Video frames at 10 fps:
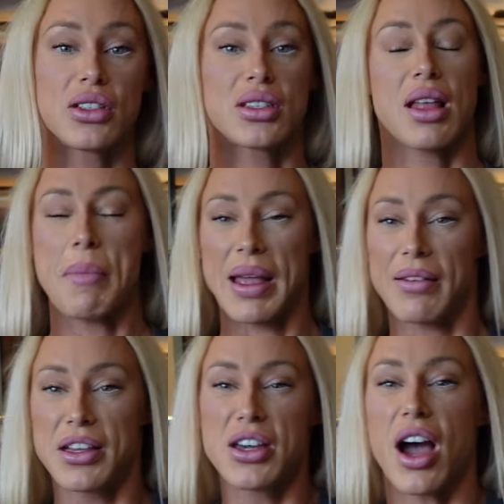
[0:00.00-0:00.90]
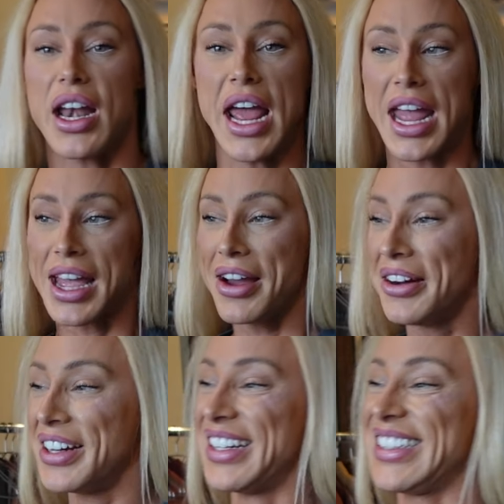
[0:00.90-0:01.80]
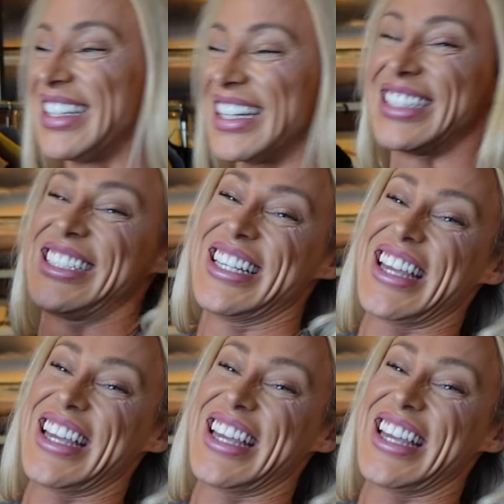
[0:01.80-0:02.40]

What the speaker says: and just let my gut hang out. Just